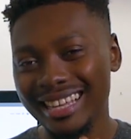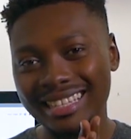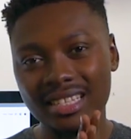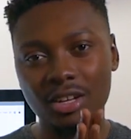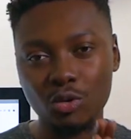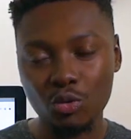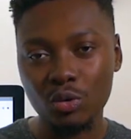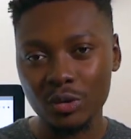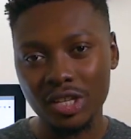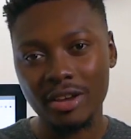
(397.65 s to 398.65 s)
It's the
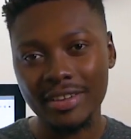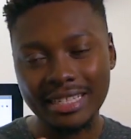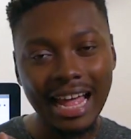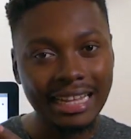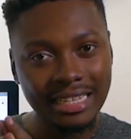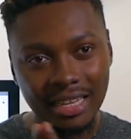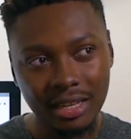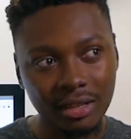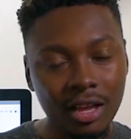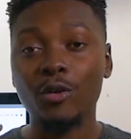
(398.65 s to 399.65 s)
Google servers that are taking.